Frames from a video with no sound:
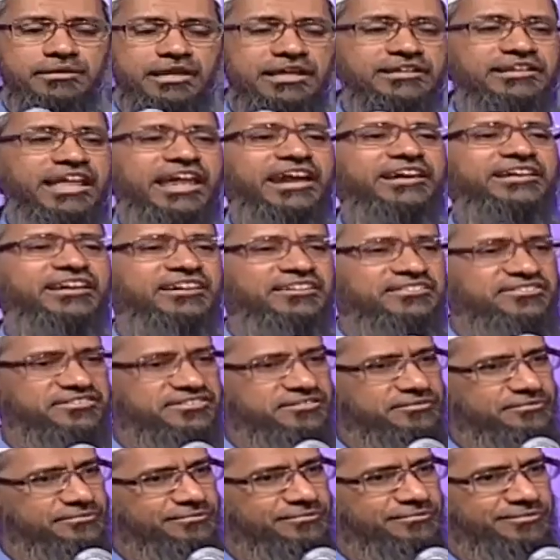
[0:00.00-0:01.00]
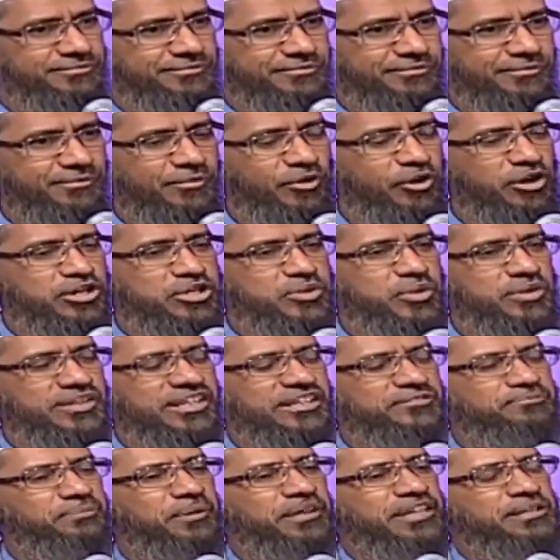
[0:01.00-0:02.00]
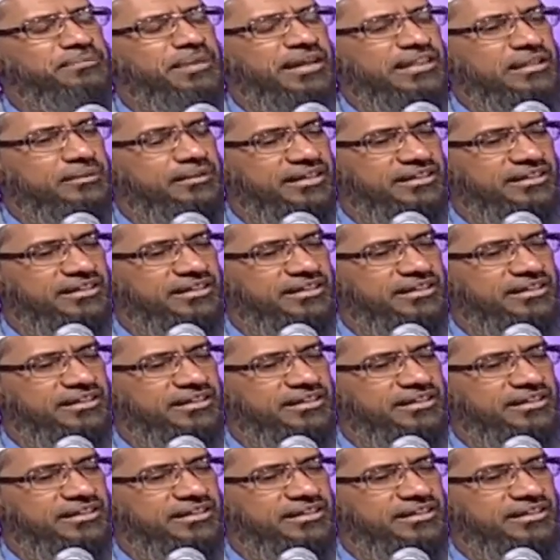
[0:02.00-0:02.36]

with inheritance, because she was